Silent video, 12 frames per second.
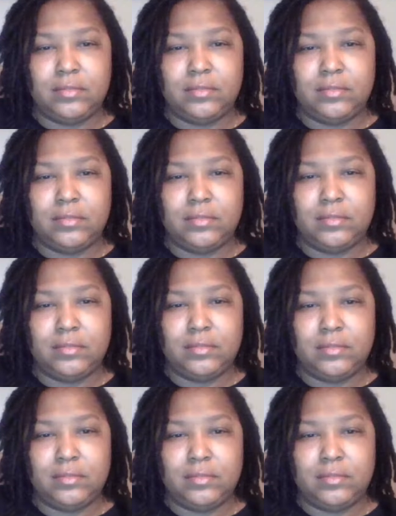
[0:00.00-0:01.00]

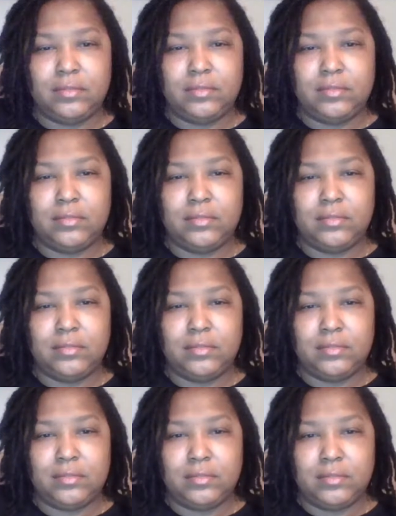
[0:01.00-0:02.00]

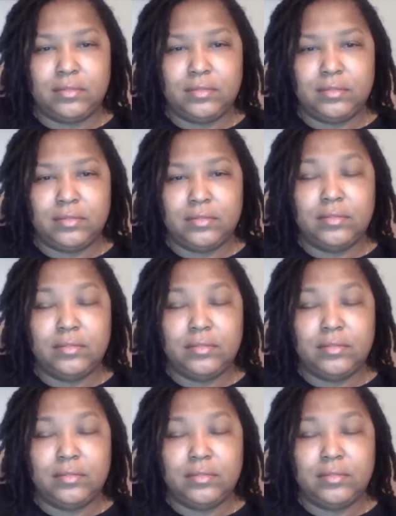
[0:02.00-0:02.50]
(not speaking)